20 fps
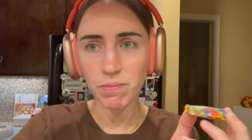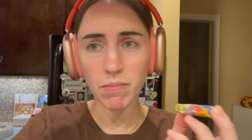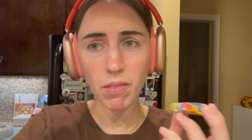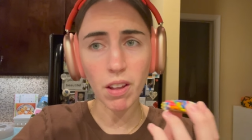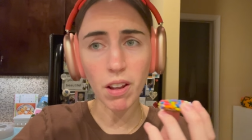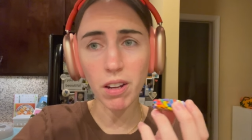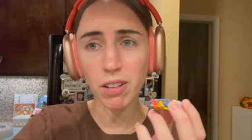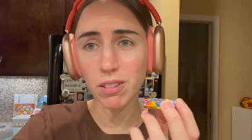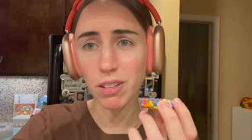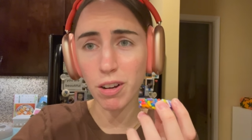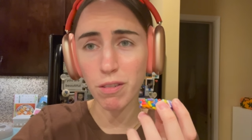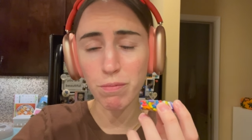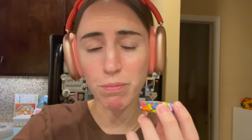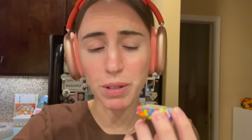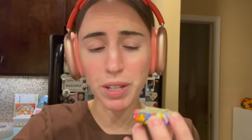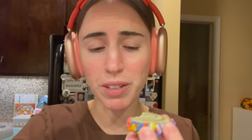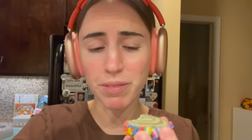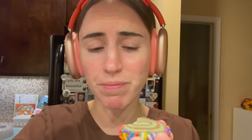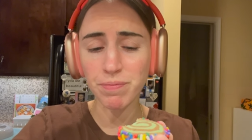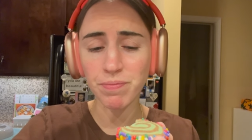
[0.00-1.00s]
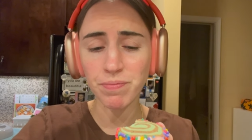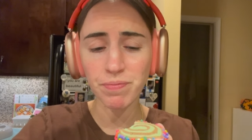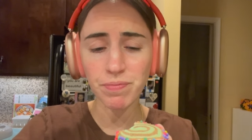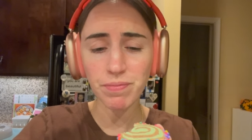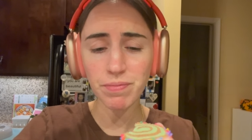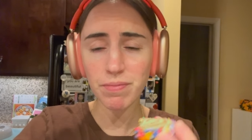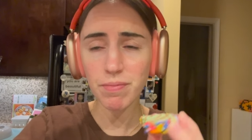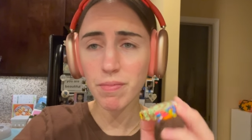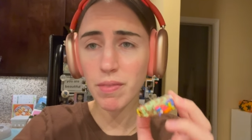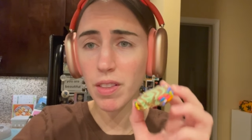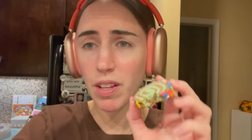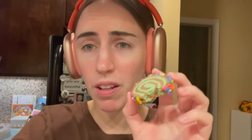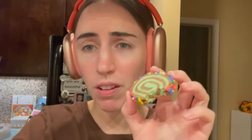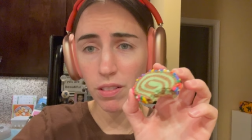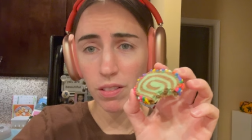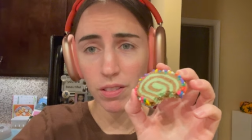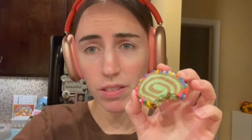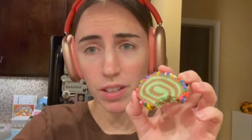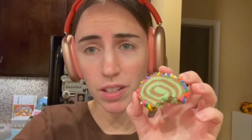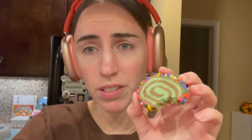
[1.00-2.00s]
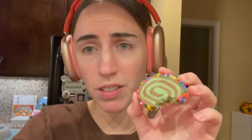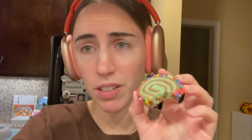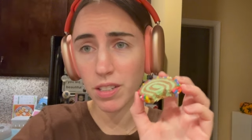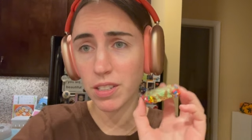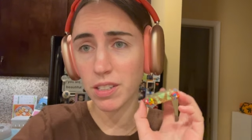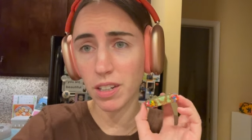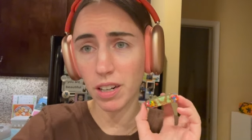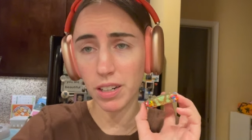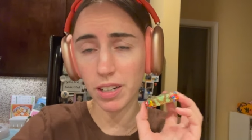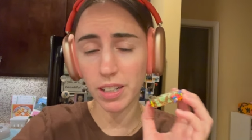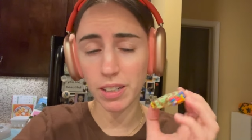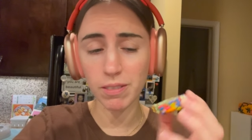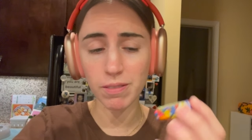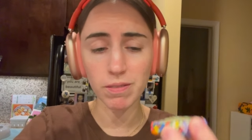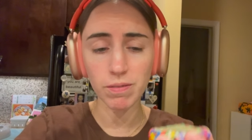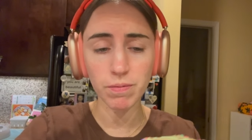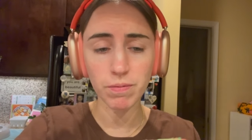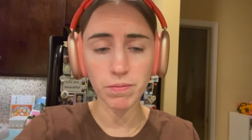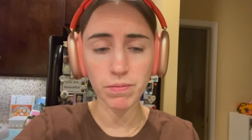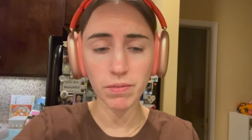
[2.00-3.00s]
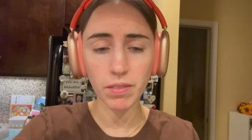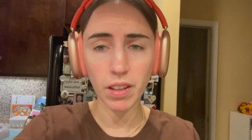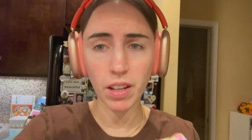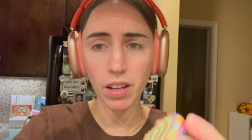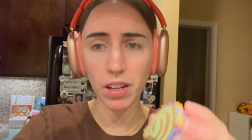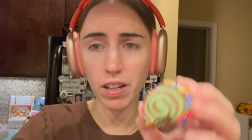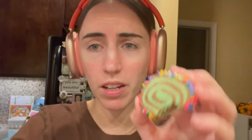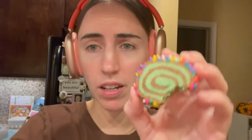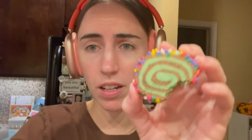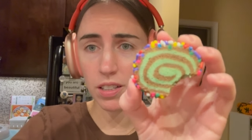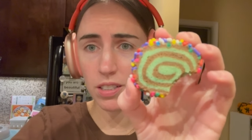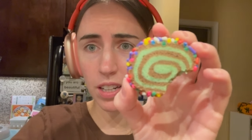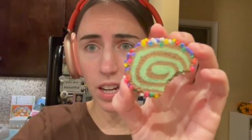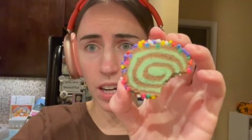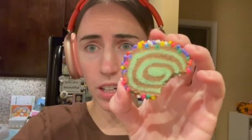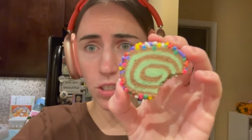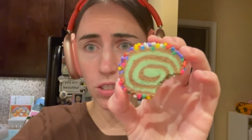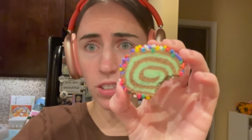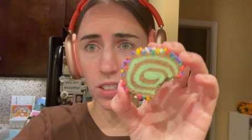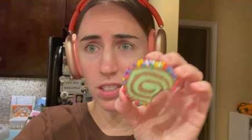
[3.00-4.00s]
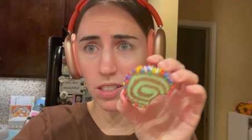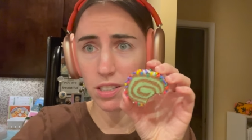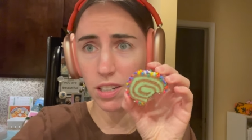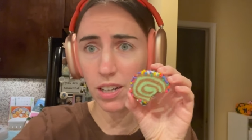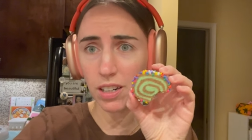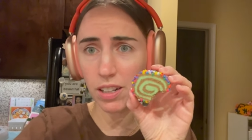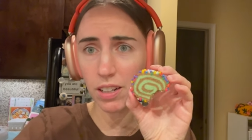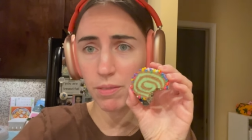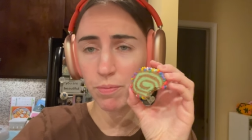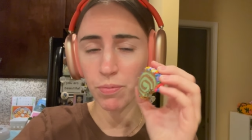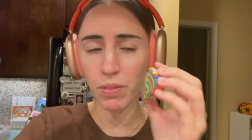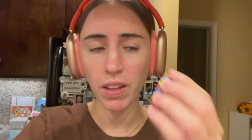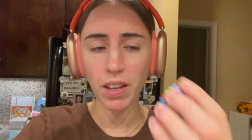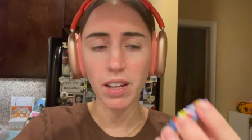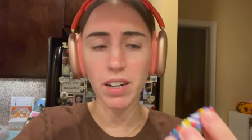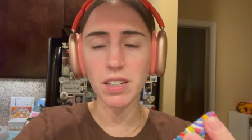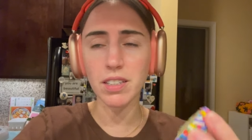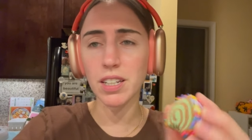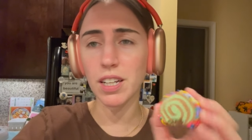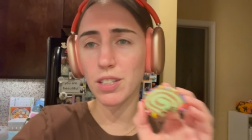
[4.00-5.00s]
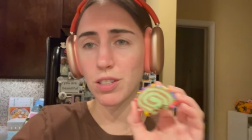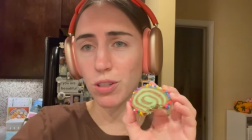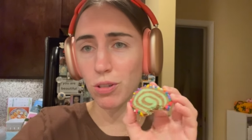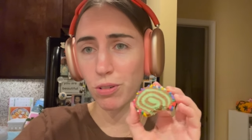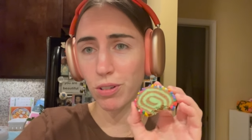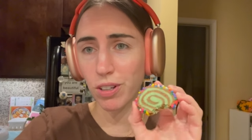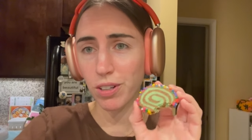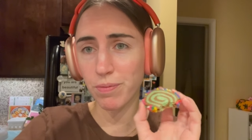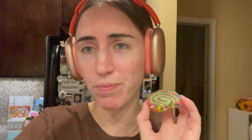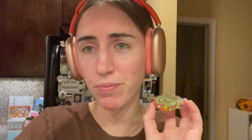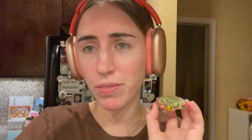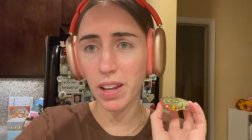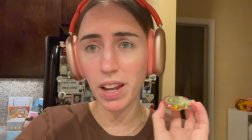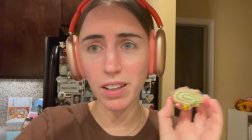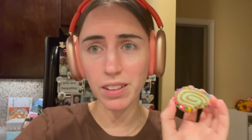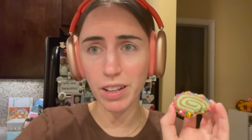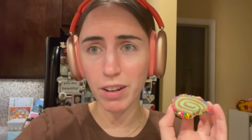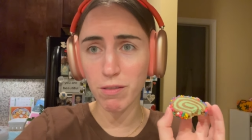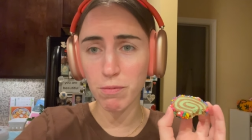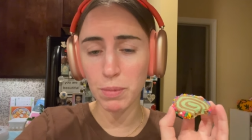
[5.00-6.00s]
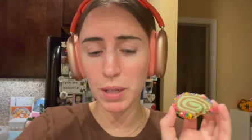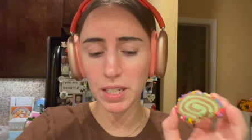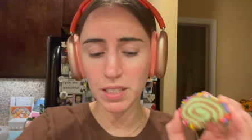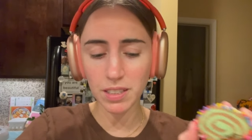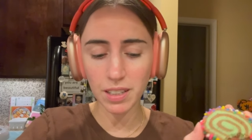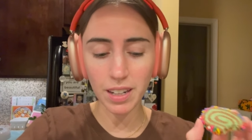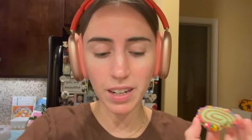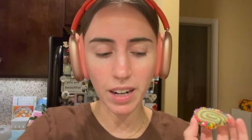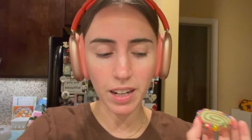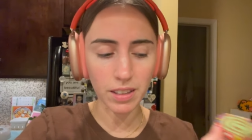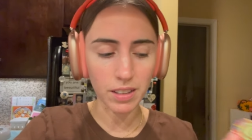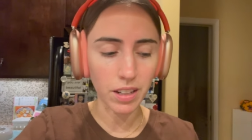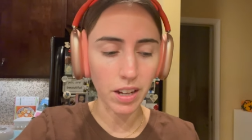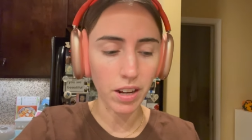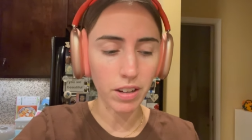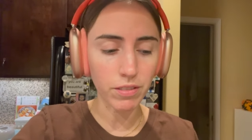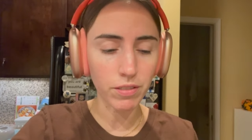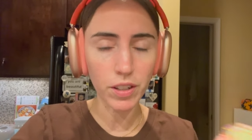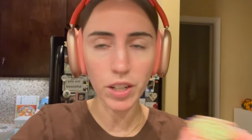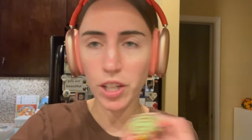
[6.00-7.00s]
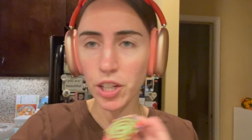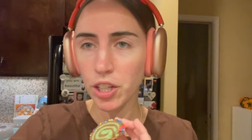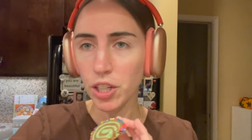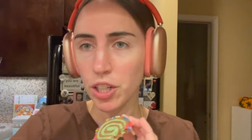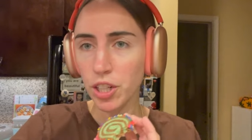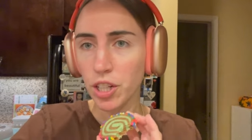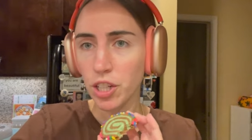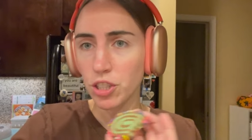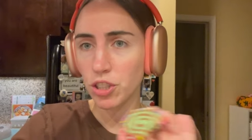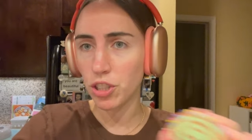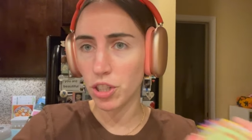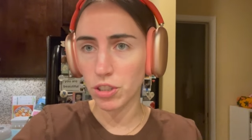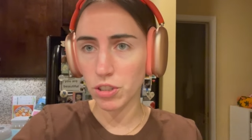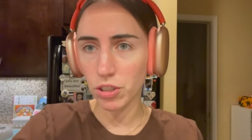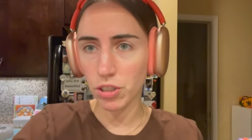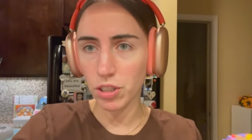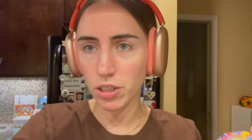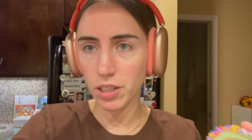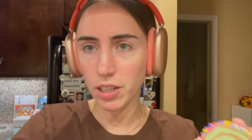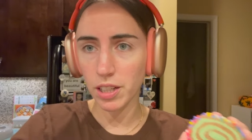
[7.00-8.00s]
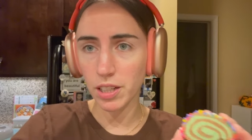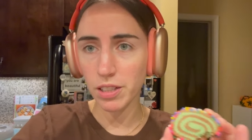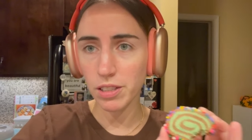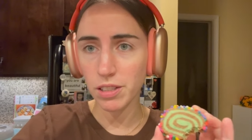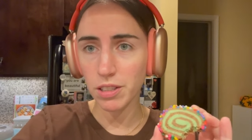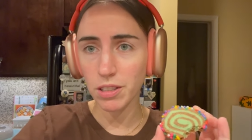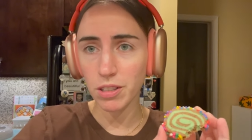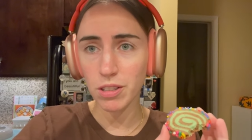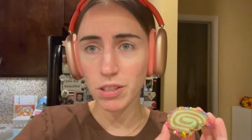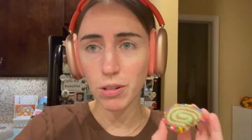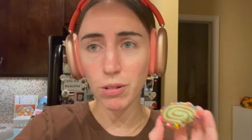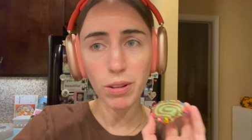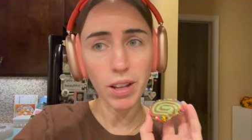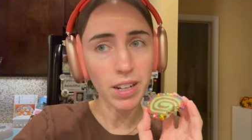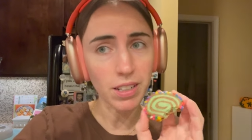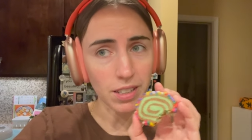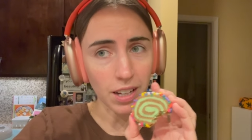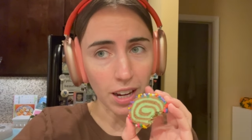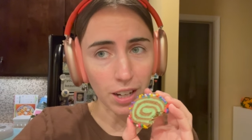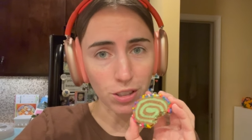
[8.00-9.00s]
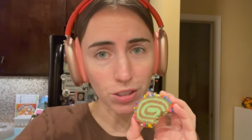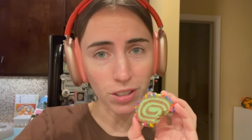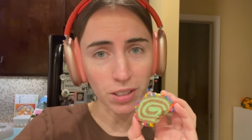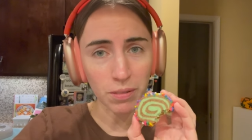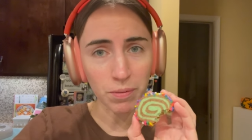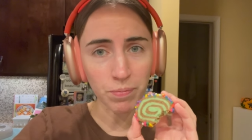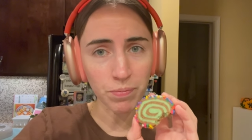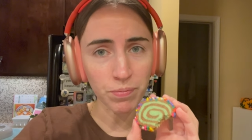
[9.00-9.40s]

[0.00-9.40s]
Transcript: I love mint. This is stunning. It's actually stunning. And it tastes so good. I love mint and I love ginger cookies. So thanks, Ashlyn.